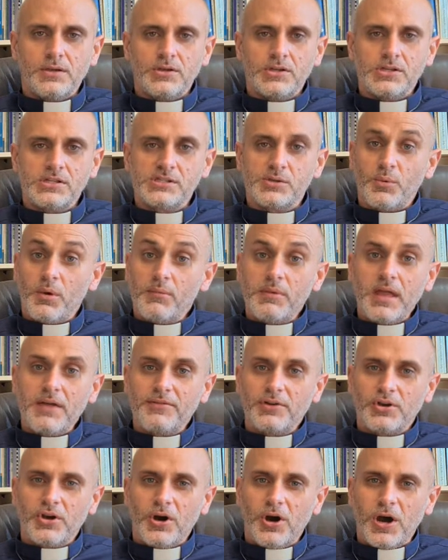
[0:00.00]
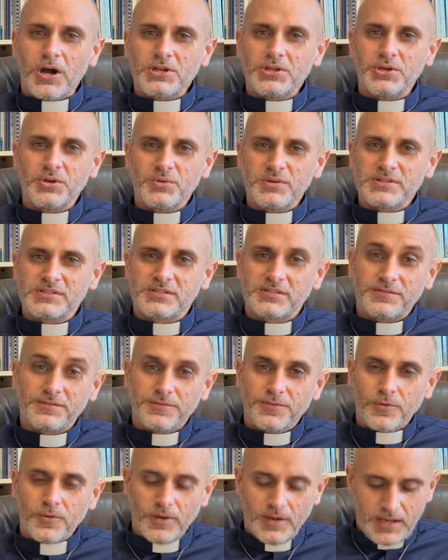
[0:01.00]
So when we have a God who is
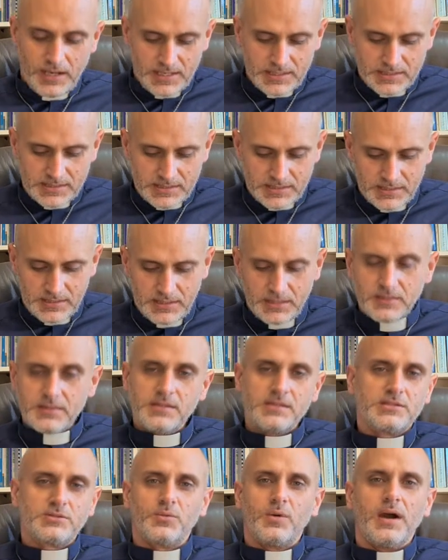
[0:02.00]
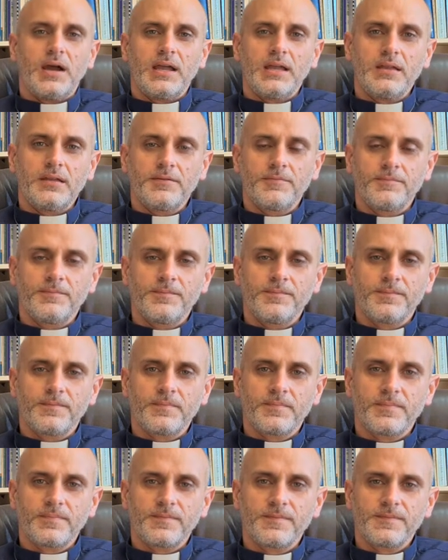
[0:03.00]
for us in this way,
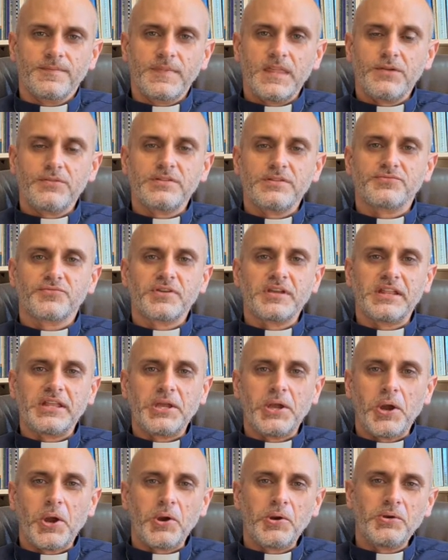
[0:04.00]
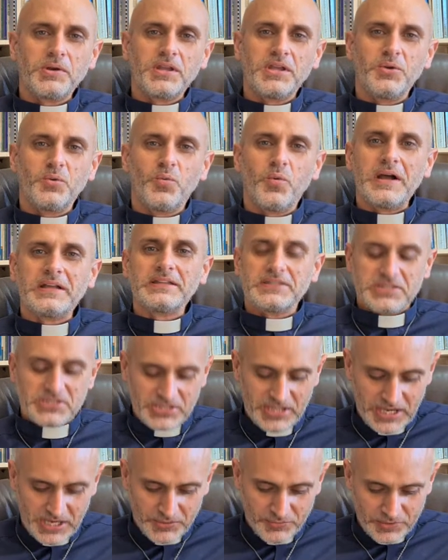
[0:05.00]
there is really only one
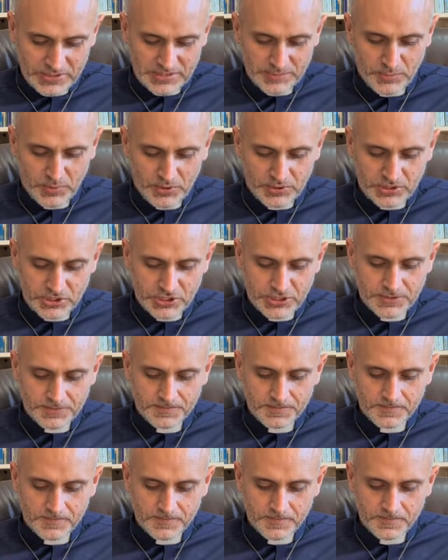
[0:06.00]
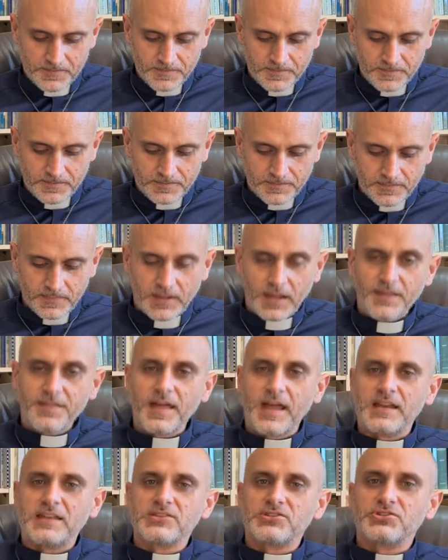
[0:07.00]
sane response, and
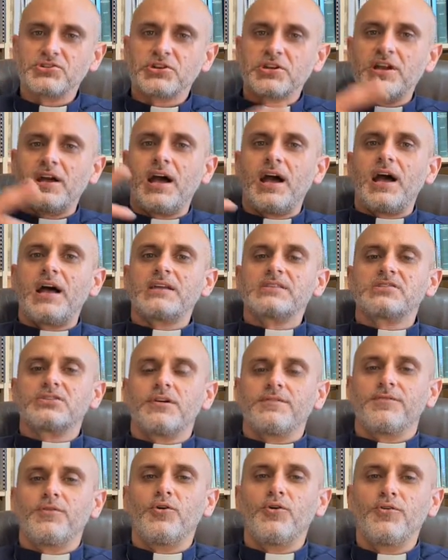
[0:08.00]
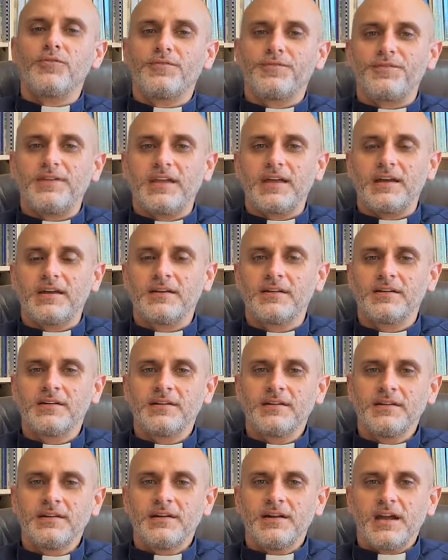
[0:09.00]
that is to cast off all fear
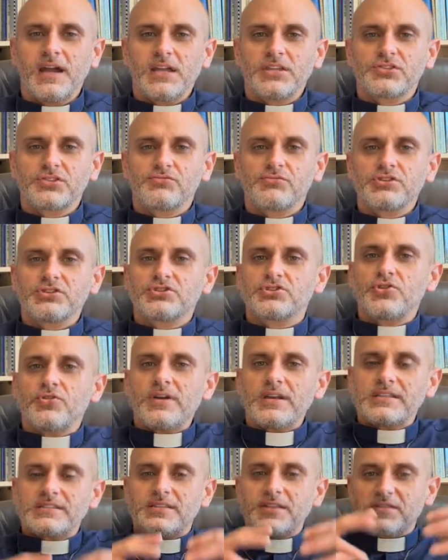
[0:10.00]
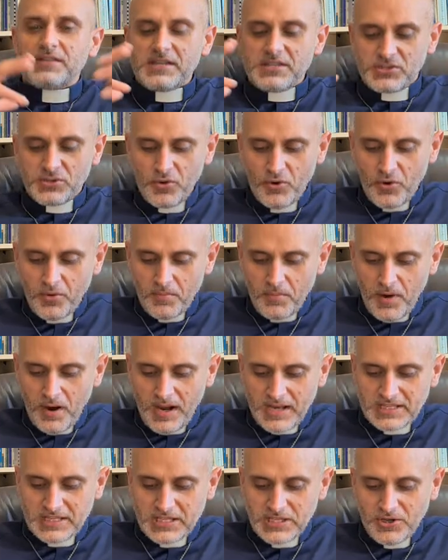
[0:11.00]
and to rejoice that this
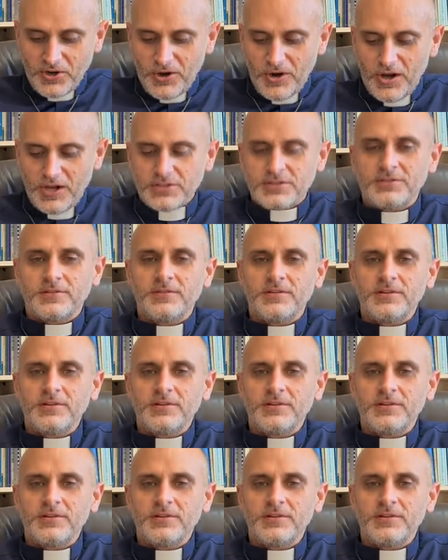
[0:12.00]
Almighty God